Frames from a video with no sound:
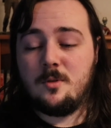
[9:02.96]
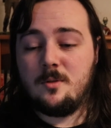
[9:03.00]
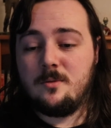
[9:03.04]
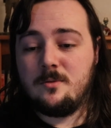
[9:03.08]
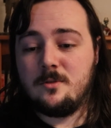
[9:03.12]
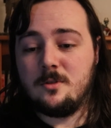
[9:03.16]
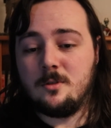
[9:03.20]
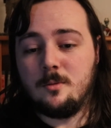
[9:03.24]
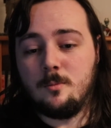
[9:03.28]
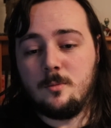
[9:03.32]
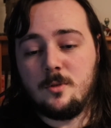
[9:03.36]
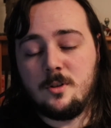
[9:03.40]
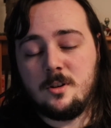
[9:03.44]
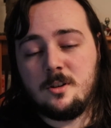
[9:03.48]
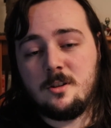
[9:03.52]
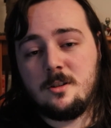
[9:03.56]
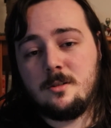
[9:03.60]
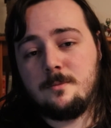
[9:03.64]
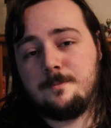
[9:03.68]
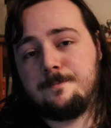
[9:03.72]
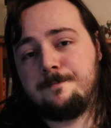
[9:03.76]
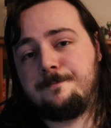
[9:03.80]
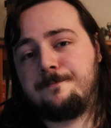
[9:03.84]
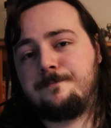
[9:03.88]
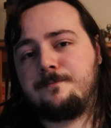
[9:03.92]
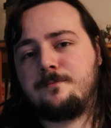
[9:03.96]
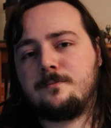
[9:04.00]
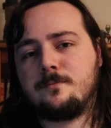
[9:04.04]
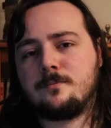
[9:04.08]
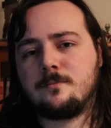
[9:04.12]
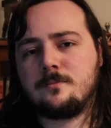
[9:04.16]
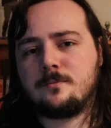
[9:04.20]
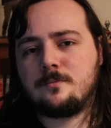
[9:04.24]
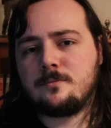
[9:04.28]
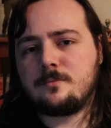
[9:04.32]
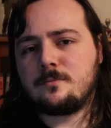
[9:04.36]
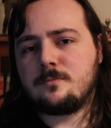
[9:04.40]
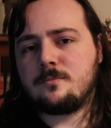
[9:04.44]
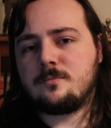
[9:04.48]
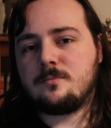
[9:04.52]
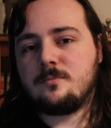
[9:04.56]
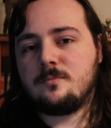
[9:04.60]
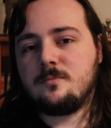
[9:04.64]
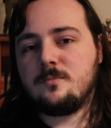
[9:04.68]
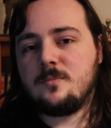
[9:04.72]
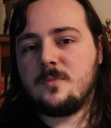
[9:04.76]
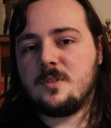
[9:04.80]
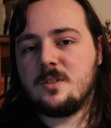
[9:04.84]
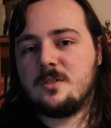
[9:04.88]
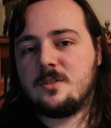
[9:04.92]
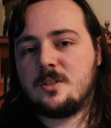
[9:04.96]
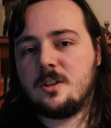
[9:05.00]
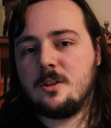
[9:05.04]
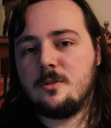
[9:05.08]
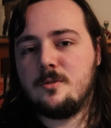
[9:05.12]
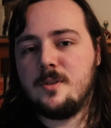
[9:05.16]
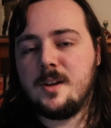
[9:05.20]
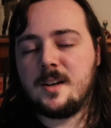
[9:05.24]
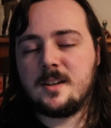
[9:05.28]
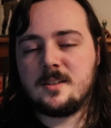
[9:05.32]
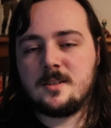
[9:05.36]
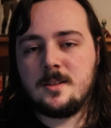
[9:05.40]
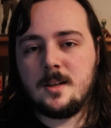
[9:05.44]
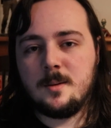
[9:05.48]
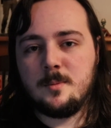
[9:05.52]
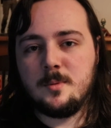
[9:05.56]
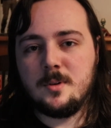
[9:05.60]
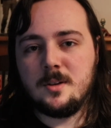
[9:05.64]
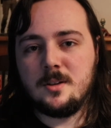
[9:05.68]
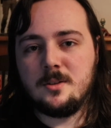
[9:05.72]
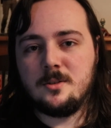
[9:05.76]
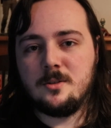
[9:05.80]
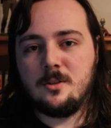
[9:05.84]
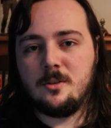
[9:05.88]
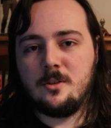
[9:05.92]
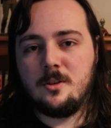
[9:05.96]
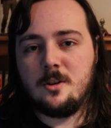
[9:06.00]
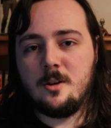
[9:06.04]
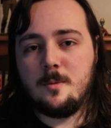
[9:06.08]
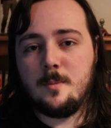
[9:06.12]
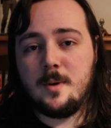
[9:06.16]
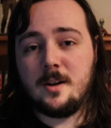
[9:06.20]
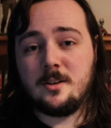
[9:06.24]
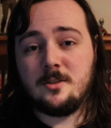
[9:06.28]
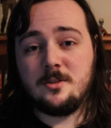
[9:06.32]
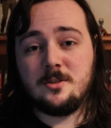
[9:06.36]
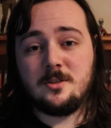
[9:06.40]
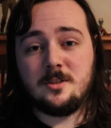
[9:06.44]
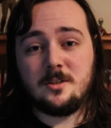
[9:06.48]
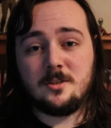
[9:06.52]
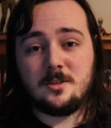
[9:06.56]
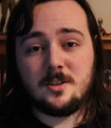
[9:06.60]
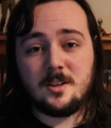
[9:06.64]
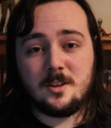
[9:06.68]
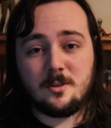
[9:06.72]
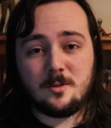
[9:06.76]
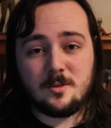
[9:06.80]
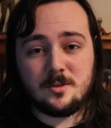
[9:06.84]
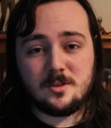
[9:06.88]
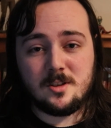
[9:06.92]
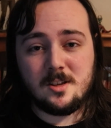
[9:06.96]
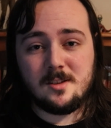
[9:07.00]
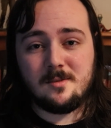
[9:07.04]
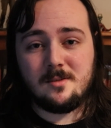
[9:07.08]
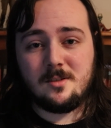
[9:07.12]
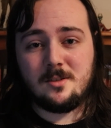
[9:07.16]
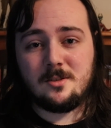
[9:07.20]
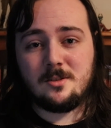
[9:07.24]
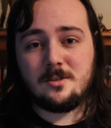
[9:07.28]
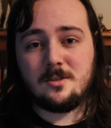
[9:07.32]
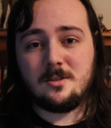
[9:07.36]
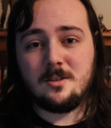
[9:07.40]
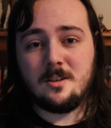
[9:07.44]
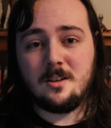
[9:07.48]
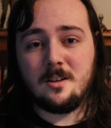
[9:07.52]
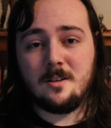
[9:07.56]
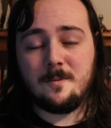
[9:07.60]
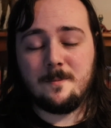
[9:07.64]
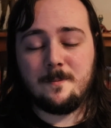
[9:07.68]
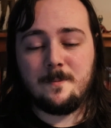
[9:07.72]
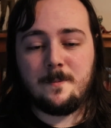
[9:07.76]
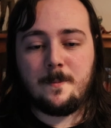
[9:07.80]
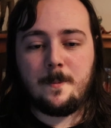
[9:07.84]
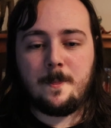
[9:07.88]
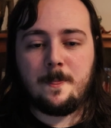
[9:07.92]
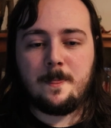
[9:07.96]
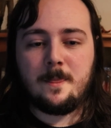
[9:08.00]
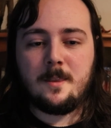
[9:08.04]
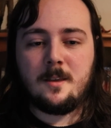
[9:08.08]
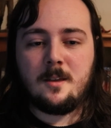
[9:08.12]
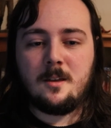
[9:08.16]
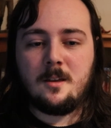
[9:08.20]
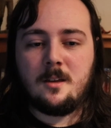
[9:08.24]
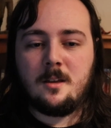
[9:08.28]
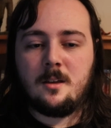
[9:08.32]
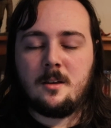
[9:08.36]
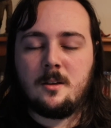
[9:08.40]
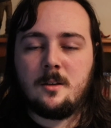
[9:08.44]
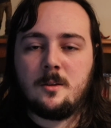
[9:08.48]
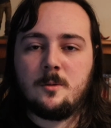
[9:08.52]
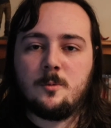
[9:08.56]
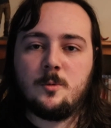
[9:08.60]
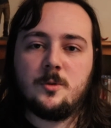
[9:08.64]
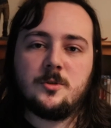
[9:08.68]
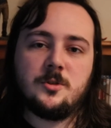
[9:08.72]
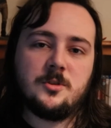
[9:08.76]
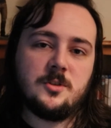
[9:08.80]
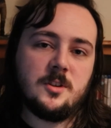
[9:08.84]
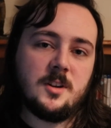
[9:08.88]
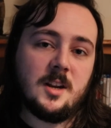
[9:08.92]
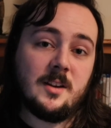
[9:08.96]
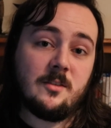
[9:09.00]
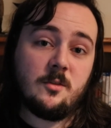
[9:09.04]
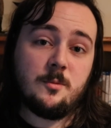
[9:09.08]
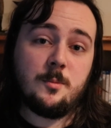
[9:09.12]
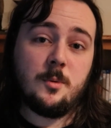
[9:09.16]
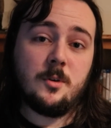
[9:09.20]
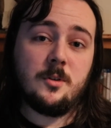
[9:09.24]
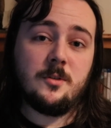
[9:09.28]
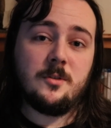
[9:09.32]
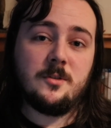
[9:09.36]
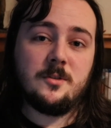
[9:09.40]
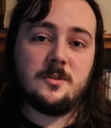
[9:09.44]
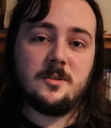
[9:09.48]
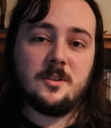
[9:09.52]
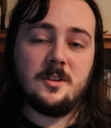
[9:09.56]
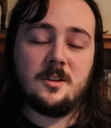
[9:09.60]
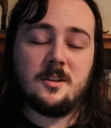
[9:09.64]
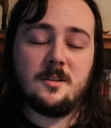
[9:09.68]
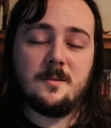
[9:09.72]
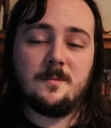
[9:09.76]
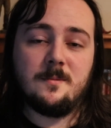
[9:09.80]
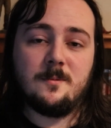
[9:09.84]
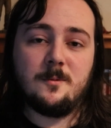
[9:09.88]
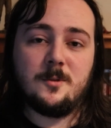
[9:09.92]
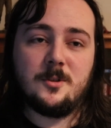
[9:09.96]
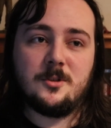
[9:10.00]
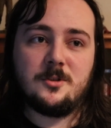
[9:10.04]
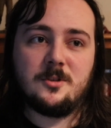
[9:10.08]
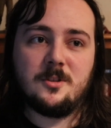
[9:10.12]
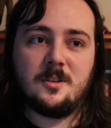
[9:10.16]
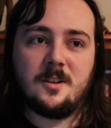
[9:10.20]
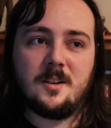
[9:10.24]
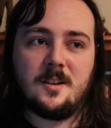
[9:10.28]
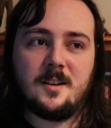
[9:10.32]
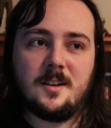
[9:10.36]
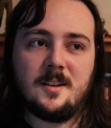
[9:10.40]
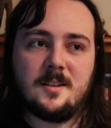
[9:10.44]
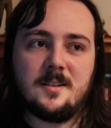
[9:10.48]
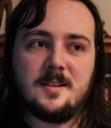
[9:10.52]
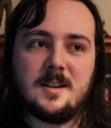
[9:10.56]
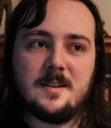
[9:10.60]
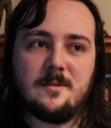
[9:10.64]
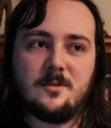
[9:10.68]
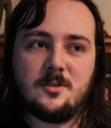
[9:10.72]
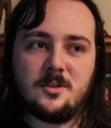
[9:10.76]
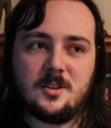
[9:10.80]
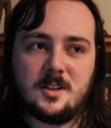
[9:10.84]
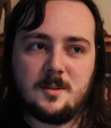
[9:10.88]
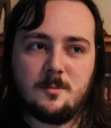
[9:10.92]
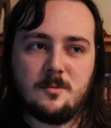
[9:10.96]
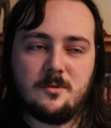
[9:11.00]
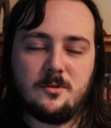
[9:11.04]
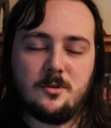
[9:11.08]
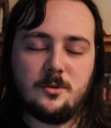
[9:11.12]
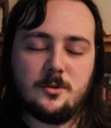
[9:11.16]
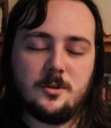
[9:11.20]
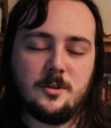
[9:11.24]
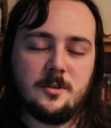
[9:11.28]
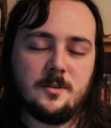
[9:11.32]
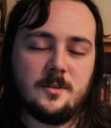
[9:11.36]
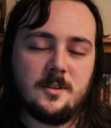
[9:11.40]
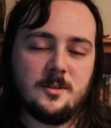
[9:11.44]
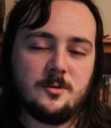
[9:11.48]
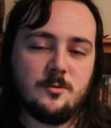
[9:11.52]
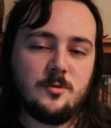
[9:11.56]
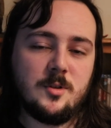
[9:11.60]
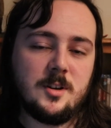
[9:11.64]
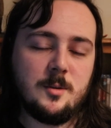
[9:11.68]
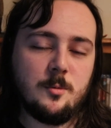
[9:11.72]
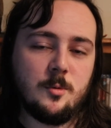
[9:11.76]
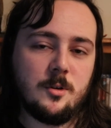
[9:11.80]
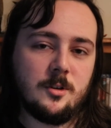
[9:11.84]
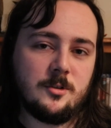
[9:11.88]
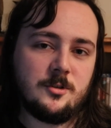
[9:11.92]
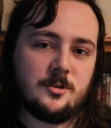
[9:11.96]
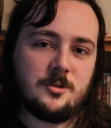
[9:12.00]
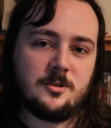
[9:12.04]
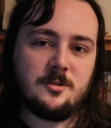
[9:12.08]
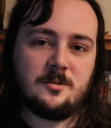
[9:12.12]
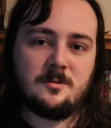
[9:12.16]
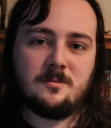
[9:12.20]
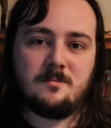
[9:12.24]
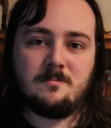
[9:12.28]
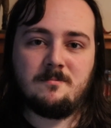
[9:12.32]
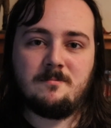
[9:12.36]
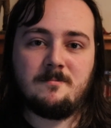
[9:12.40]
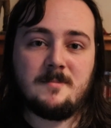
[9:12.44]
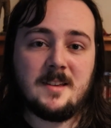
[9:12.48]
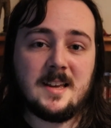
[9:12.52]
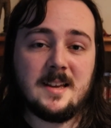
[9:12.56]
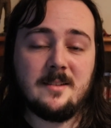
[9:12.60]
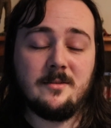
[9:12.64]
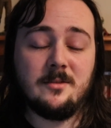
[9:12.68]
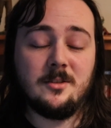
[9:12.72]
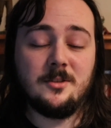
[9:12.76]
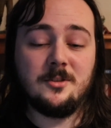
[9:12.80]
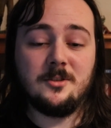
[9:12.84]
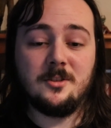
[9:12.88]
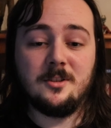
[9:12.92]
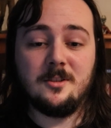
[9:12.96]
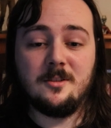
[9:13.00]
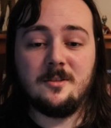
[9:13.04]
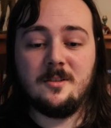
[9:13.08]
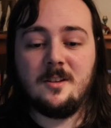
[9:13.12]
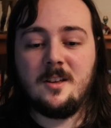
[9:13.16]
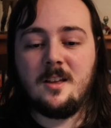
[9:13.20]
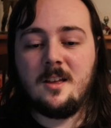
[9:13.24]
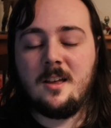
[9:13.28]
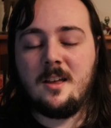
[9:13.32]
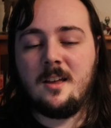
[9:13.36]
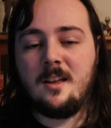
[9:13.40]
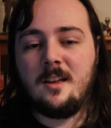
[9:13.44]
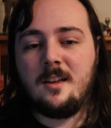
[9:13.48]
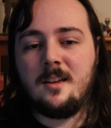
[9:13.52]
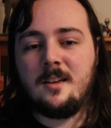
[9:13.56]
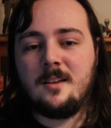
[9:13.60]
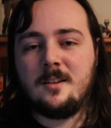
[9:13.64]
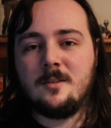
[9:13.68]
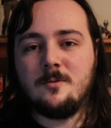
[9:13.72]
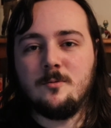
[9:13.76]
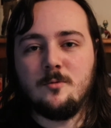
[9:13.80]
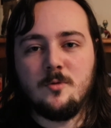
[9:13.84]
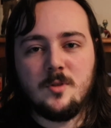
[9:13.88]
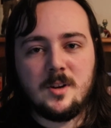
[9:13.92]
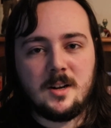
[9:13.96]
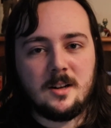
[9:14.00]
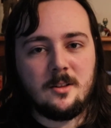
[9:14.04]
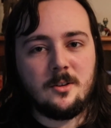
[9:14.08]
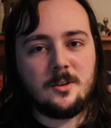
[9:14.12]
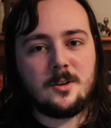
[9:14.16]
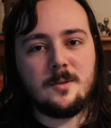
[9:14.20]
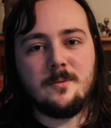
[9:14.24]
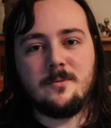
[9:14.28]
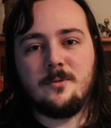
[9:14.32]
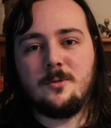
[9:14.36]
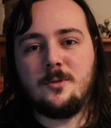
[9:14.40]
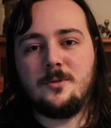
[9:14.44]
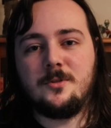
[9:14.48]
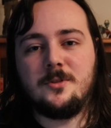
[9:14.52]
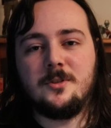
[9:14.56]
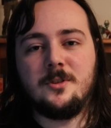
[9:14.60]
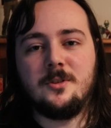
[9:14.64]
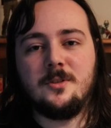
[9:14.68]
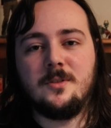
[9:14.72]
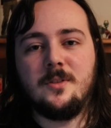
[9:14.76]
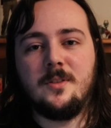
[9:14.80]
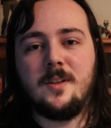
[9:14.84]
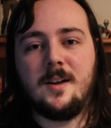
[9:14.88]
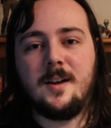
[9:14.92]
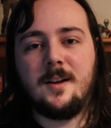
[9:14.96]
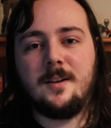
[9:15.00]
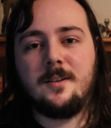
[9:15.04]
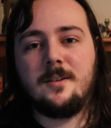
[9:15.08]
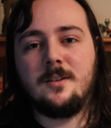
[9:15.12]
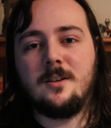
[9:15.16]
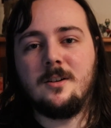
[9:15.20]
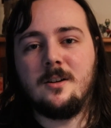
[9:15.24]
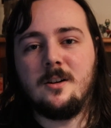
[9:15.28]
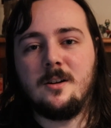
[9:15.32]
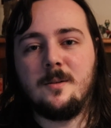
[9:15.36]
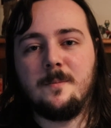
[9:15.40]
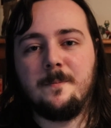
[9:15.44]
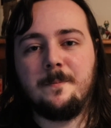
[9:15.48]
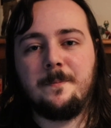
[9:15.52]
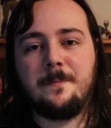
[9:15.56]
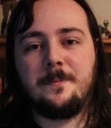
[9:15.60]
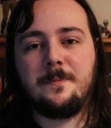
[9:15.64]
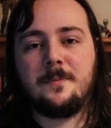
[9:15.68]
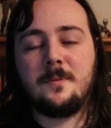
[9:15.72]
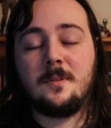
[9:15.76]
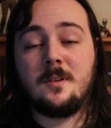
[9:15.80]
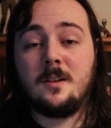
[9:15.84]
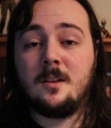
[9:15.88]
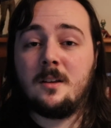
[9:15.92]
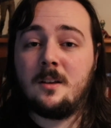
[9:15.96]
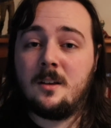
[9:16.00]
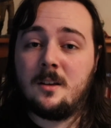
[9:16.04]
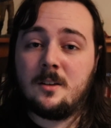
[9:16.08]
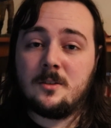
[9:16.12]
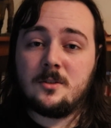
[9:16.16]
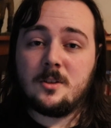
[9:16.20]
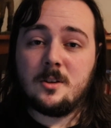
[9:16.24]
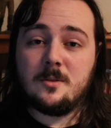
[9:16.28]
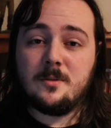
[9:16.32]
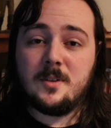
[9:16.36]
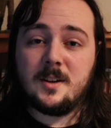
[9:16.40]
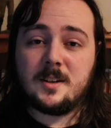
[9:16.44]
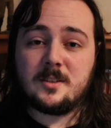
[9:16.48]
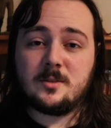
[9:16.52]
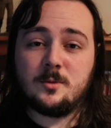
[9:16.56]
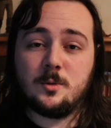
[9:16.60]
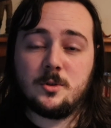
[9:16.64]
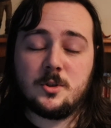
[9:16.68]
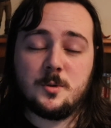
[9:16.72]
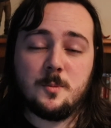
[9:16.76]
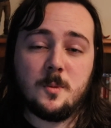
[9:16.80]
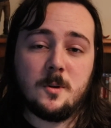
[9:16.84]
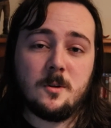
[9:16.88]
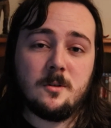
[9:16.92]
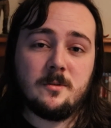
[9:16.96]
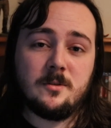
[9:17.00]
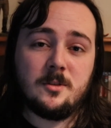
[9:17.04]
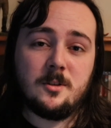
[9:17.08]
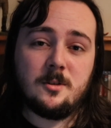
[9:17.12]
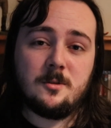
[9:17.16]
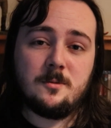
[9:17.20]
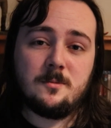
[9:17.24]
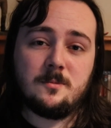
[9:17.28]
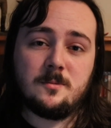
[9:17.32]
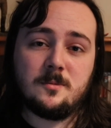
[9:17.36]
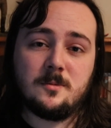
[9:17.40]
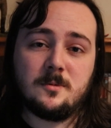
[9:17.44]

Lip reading: Bond film. So next up is On Her Majesty's Secret Service, which is another Bond, which I had never seen before doing this rewatch ever. So really looking forward to doing that. So thanks for watching my review.